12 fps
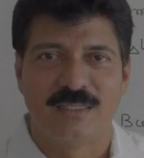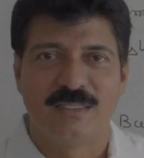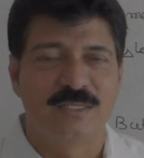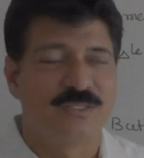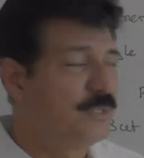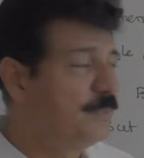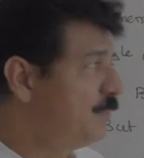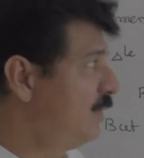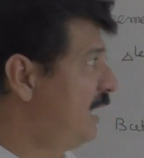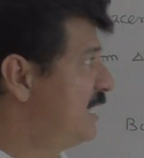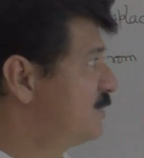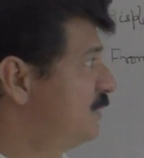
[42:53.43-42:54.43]
This
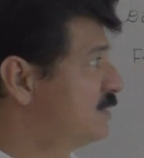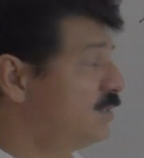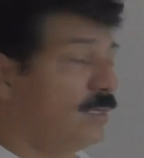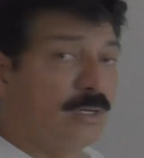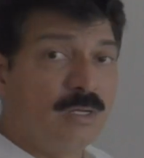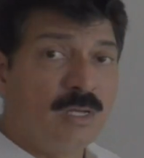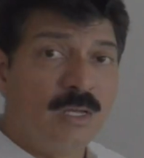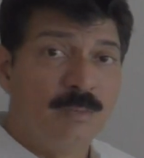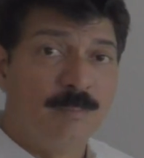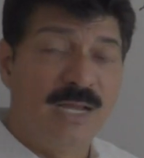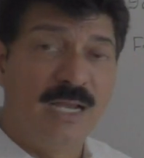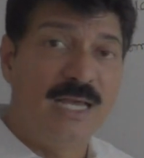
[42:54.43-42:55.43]
simple aspect. So,
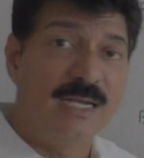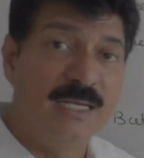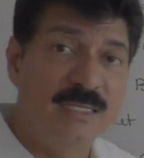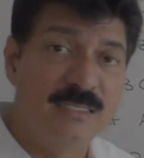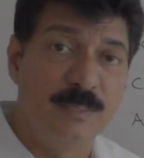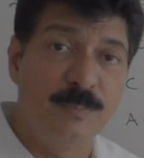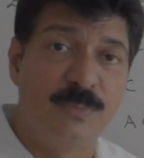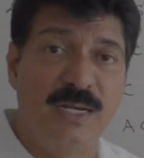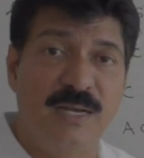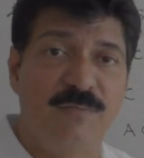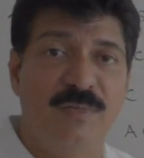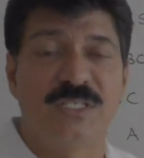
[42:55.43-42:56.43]
by learning simple
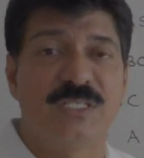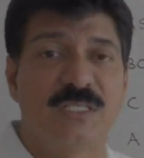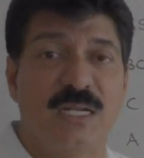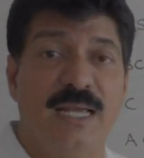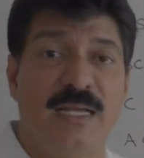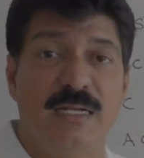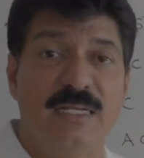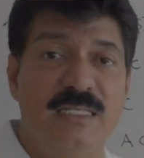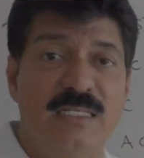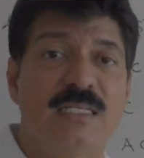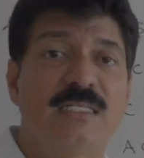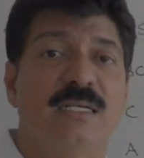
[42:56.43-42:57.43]
definitions like
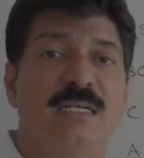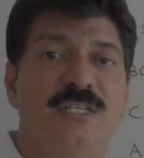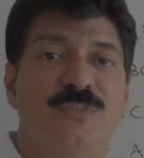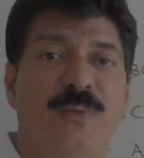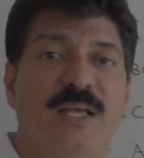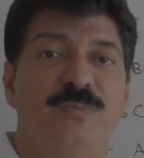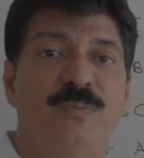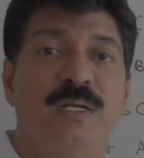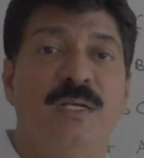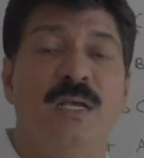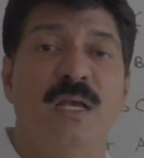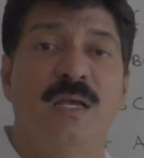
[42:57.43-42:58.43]
distance and
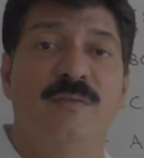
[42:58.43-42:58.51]
displacement,